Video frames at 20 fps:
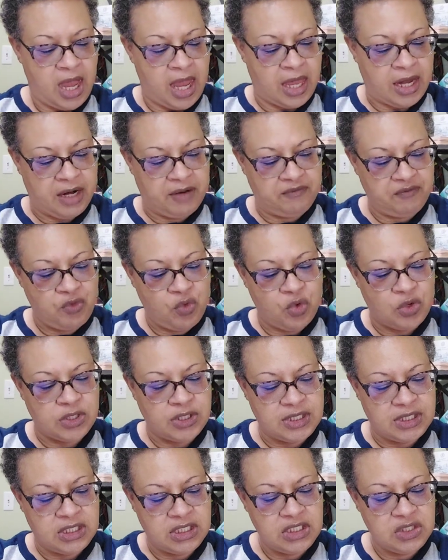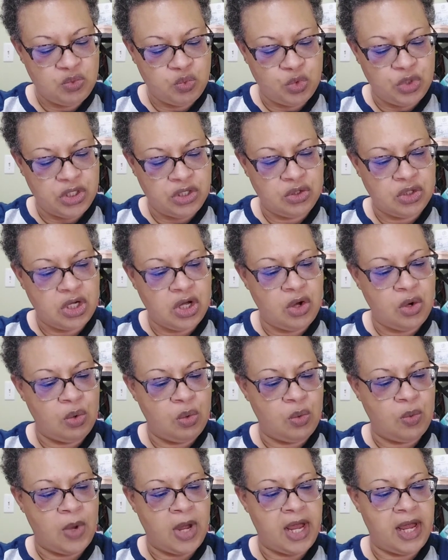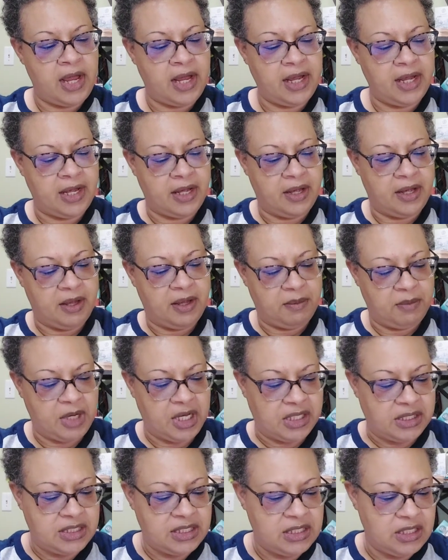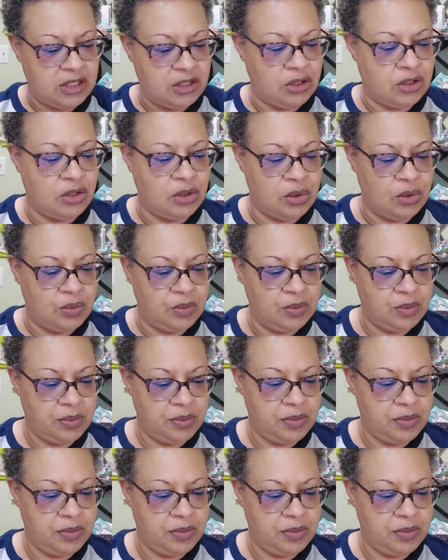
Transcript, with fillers: And of course, this will go away um, until